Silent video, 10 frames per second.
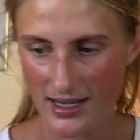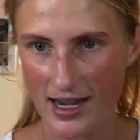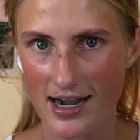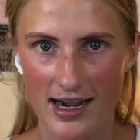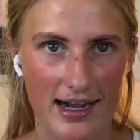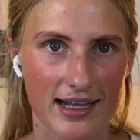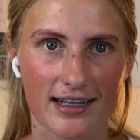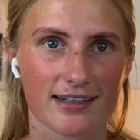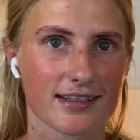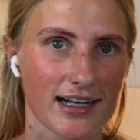
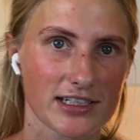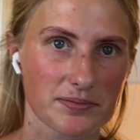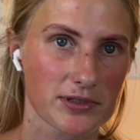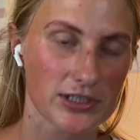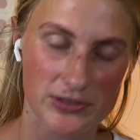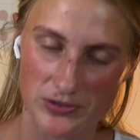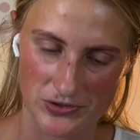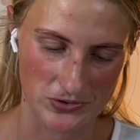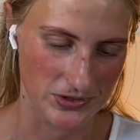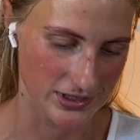As per
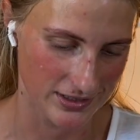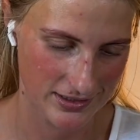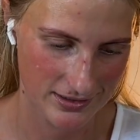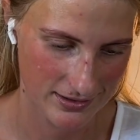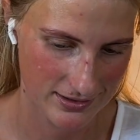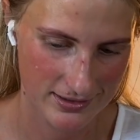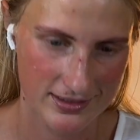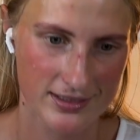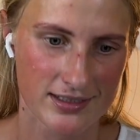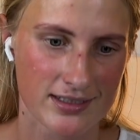usual,
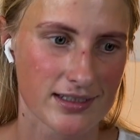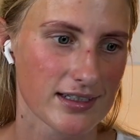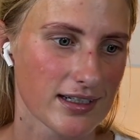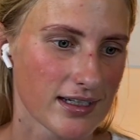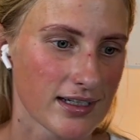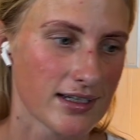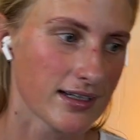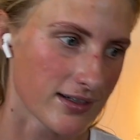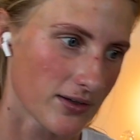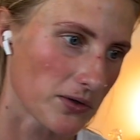hold
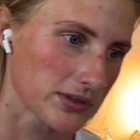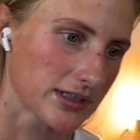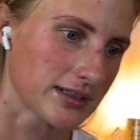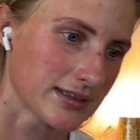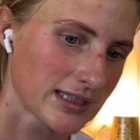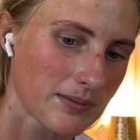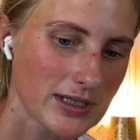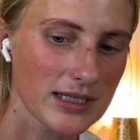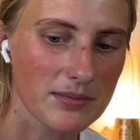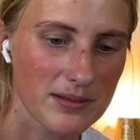on, let me
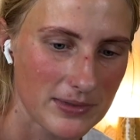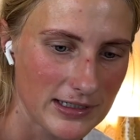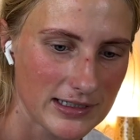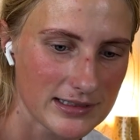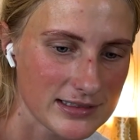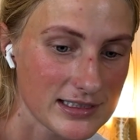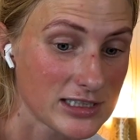get my bearings.